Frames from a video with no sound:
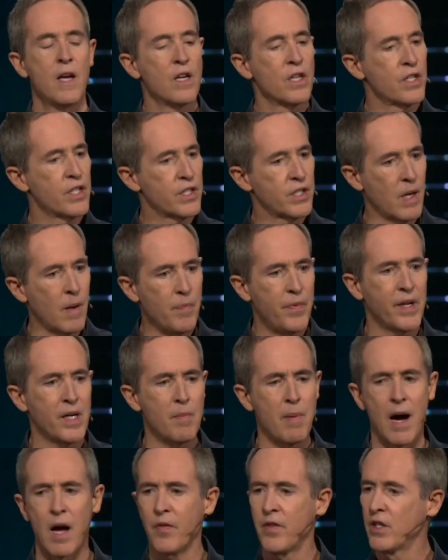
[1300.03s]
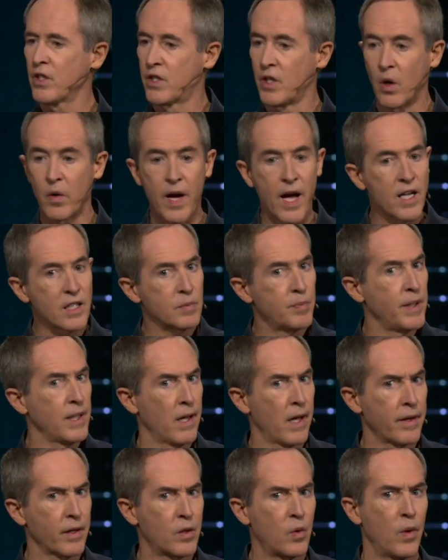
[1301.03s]
Something about this, don't ask me a
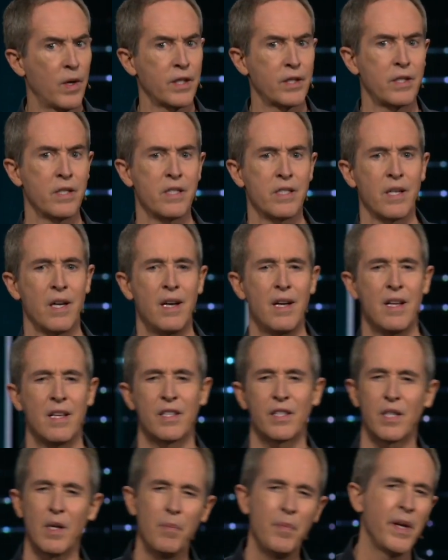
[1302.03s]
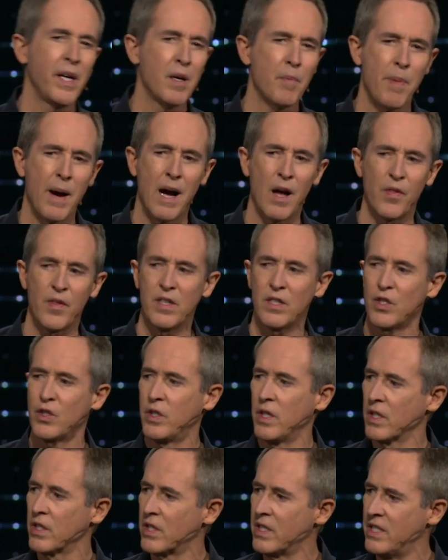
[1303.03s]
lot of questions, something about this
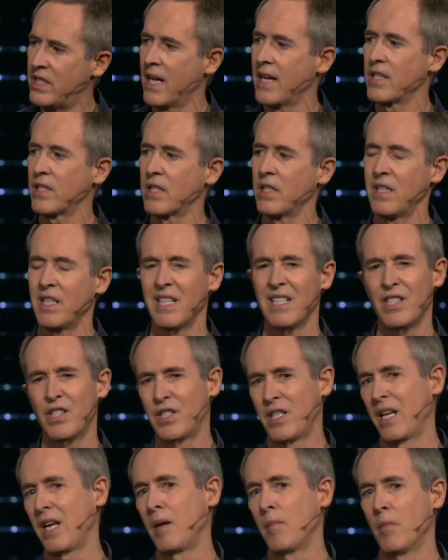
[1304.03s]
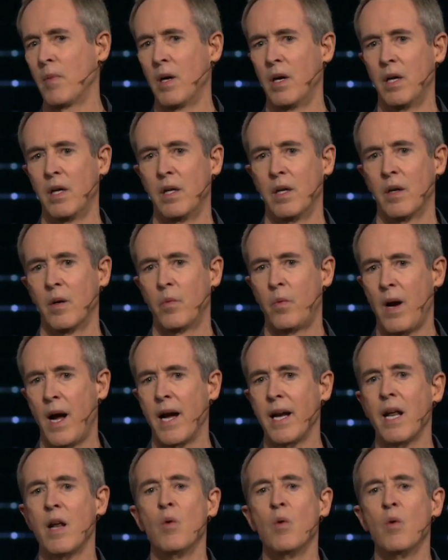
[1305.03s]
just doesn't seem right.